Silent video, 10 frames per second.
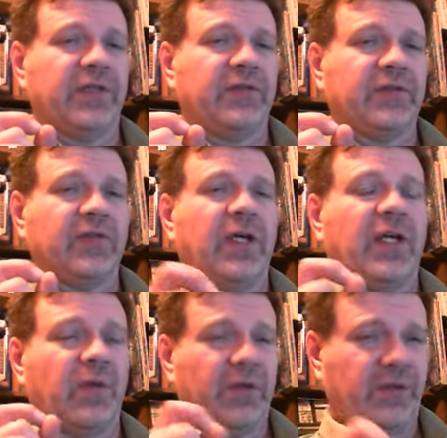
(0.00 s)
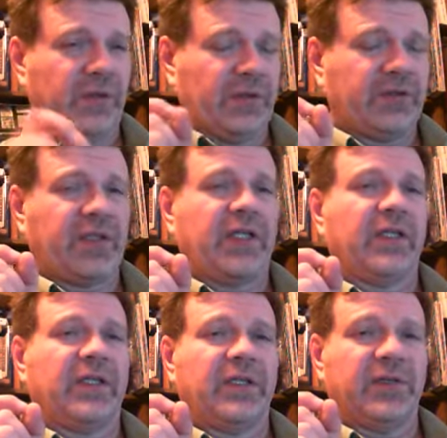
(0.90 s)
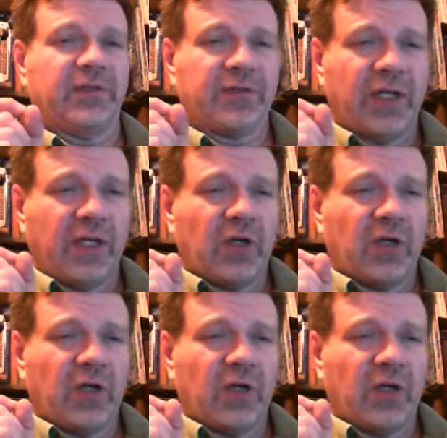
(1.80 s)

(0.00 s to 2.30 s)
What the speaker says: is, what their understanding is,